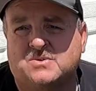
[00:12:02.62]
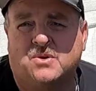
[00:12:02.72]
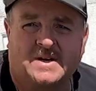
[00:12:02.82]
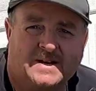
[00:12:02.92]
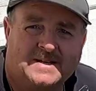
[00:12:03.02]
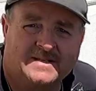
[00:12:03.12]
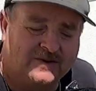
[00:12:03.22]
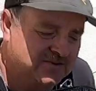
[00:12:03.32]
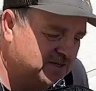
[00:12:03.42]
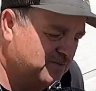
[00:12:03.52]
to organize
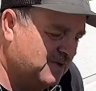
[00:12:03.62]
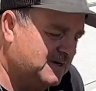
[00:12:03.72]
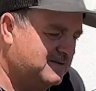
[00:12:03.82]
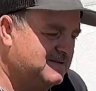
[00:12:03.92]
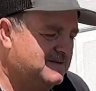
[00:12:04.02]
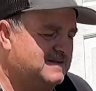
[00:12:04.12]
those as well.